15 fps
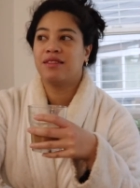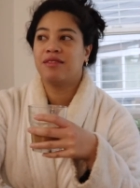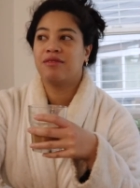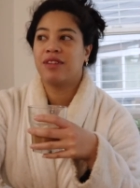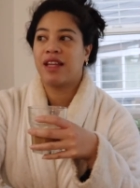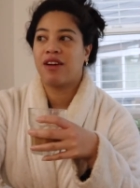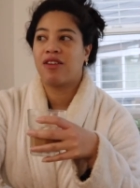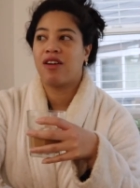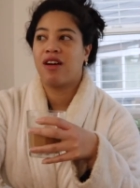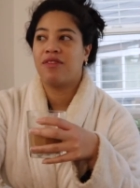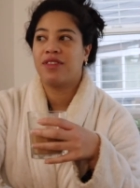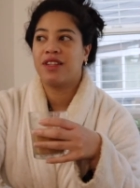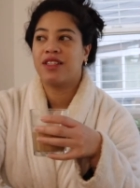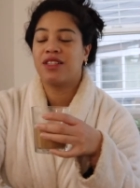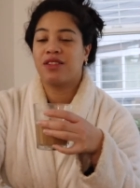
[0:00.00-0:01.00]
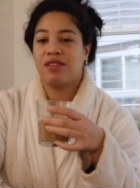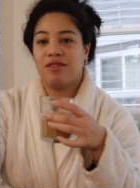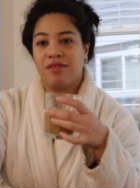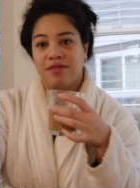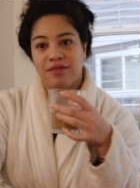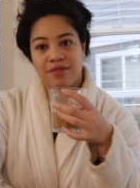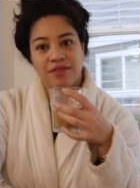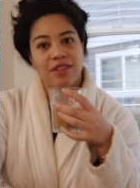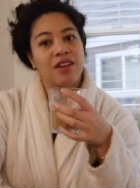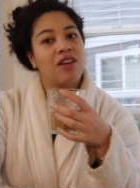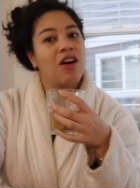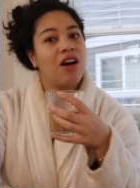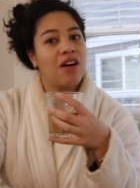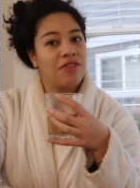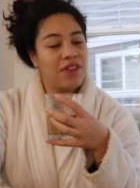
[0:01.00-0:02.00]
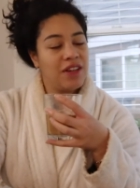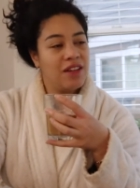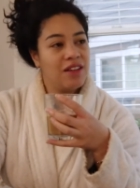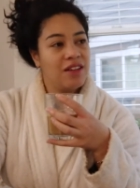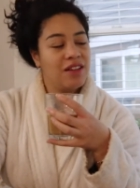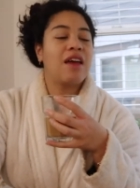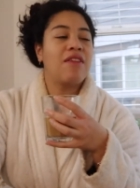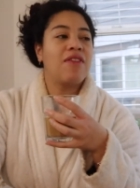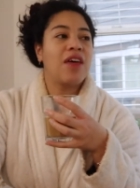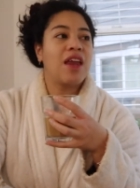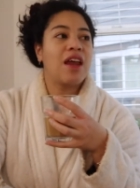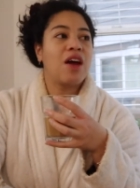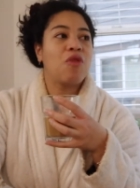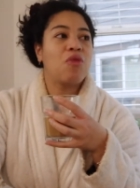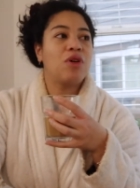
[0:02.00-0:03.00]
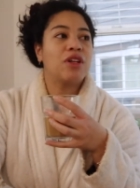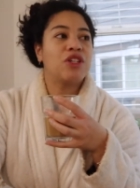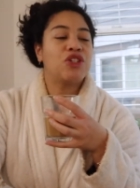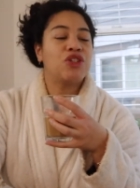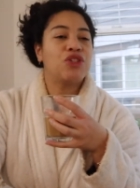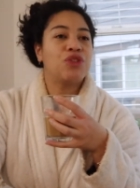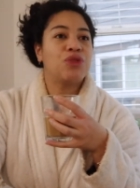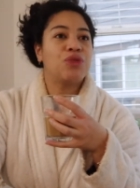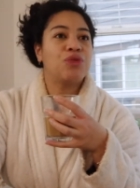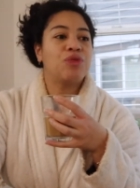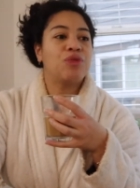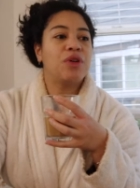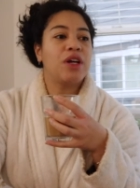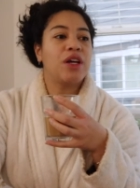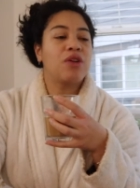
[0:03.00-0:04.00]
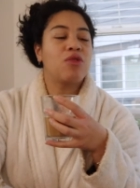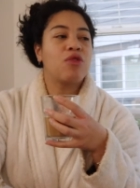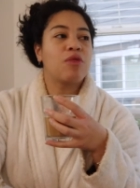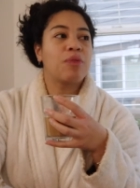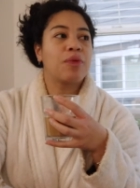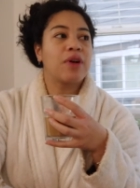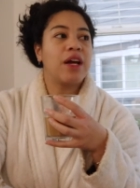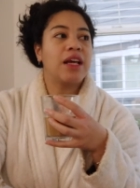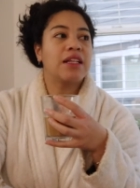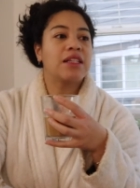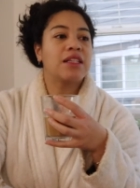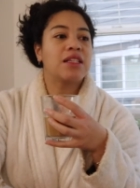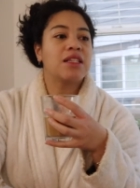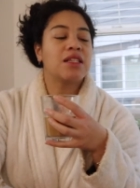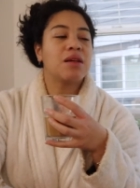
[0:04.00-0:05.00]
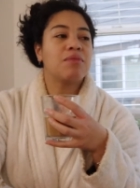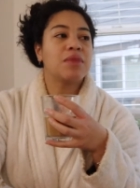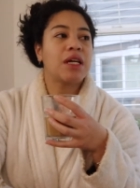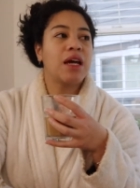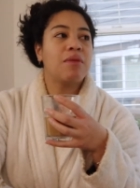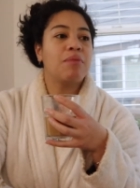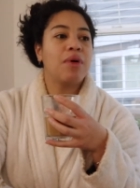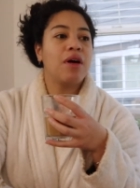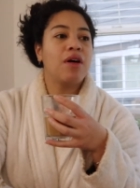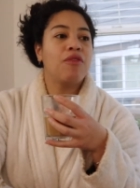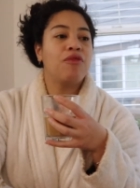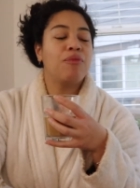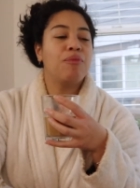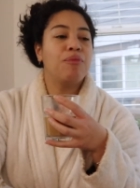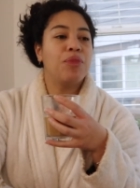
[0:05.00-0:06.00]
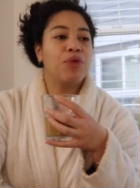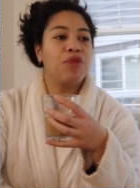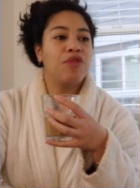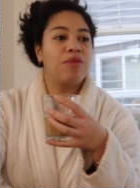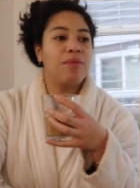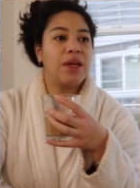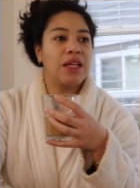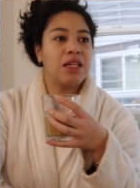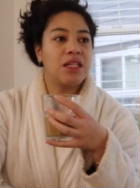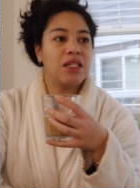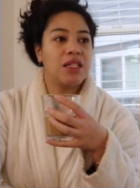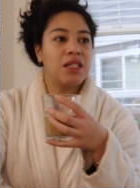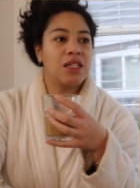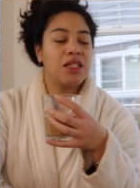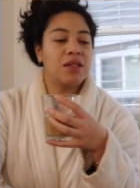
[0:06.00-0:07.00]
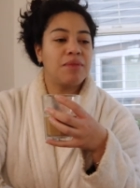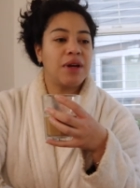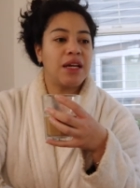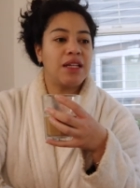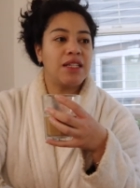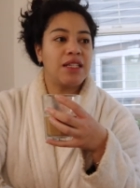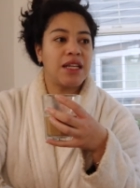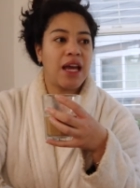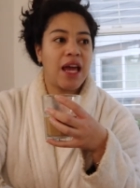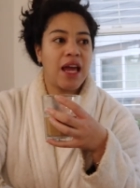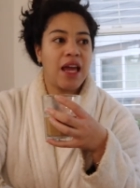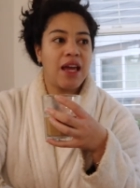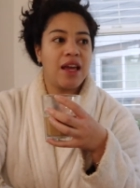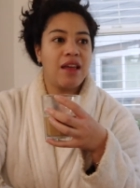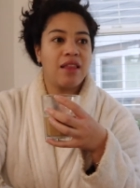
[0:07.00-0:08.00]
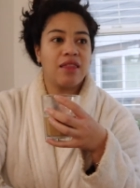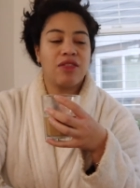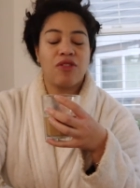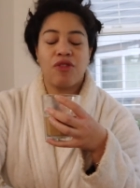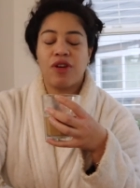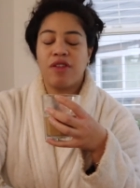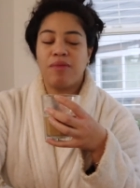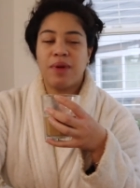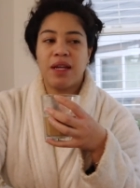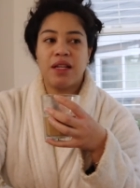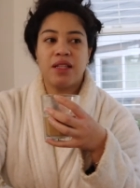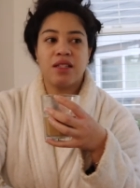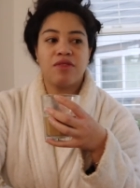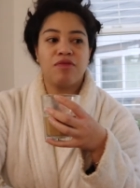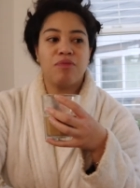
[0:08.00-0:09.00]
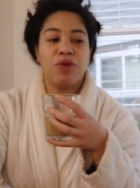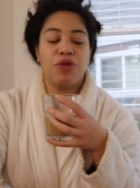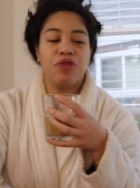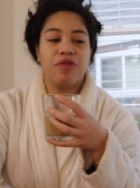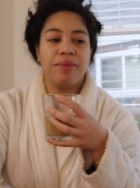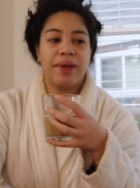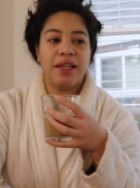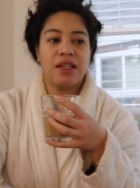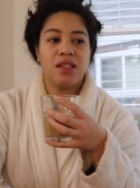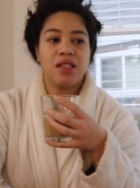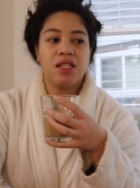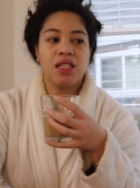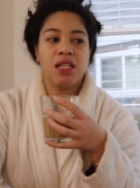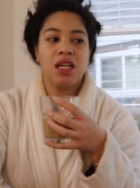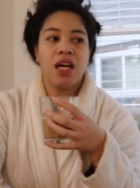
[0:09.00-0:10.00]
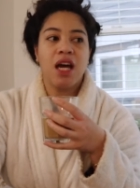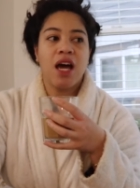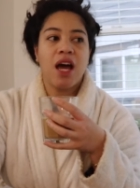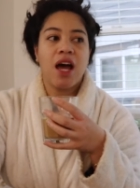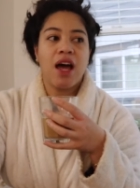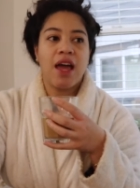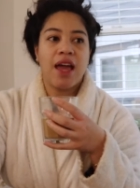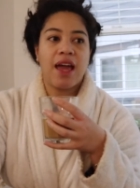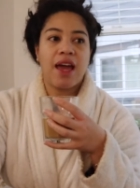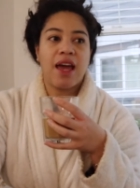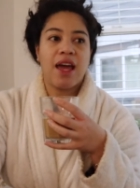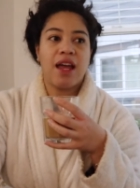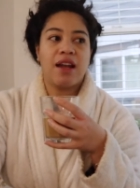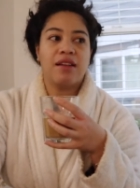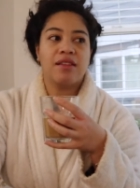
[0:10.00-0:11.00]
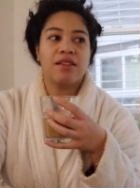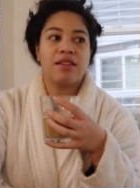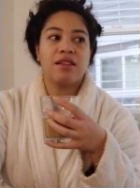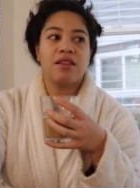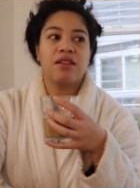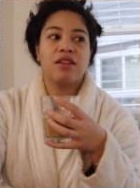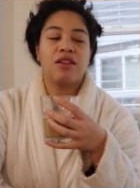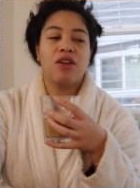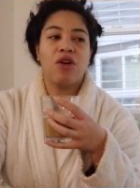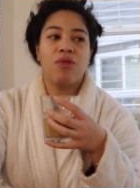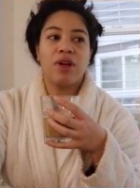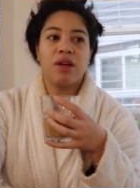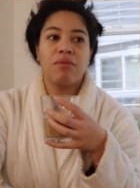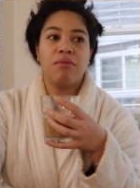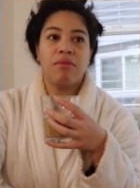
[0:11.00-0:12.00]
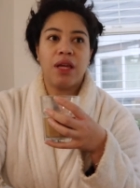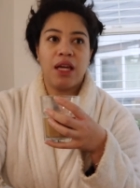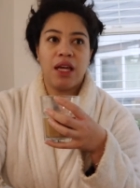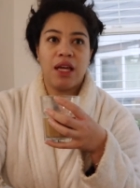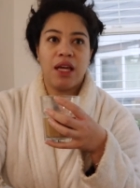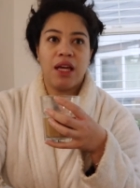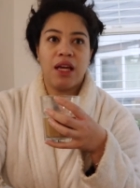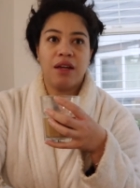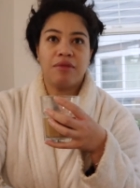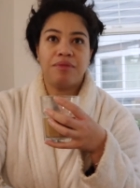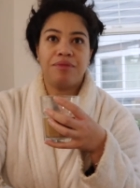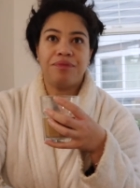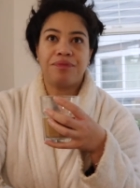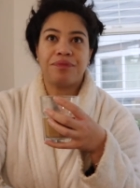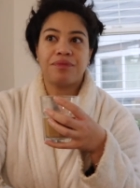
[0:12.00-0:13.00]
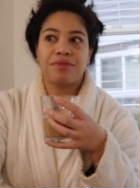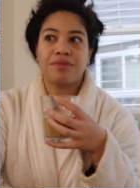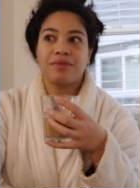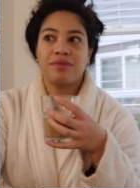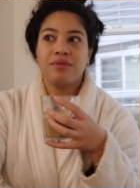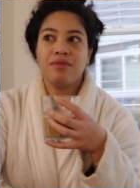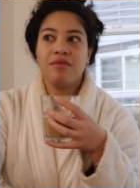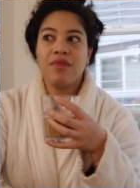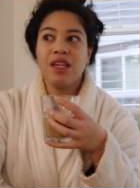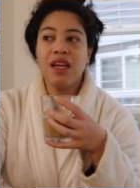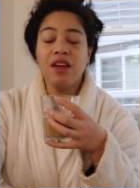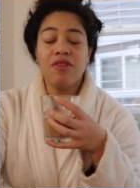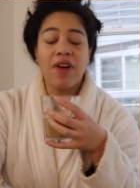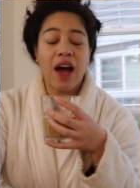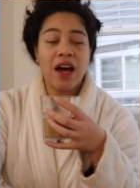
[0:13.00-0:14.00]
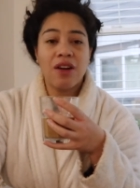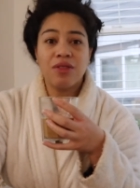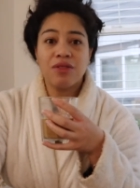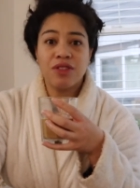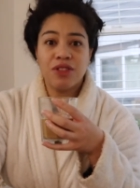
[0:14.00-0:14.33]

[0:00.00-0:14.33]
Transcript: without coffee. So coffee, and then I want to incorporate some type of movement into my day, 30 minutes of movement. And knowing me, if I don't